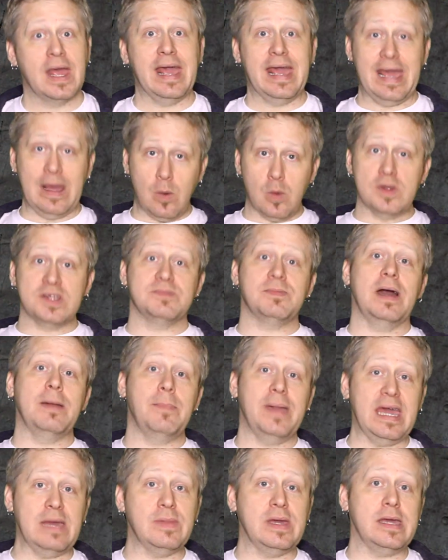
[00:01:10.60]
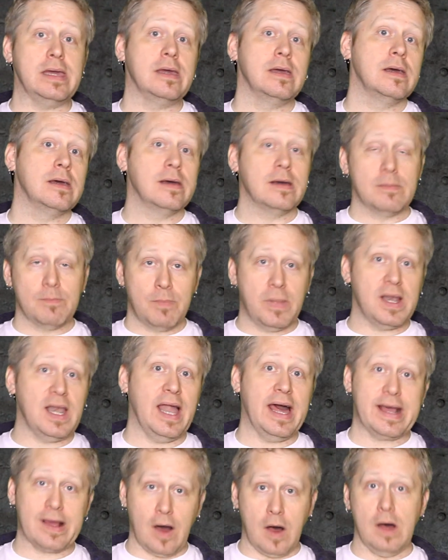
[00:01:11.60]
It was my baby, but
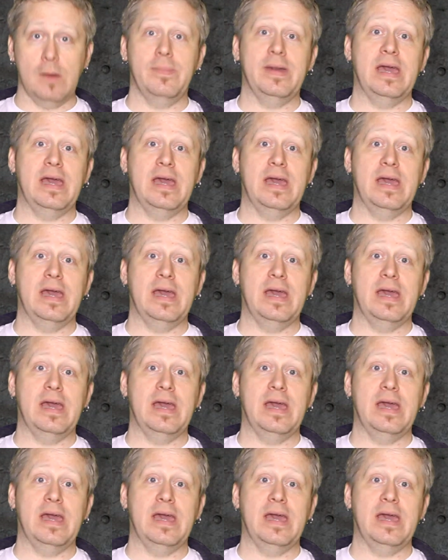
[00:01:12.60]
like all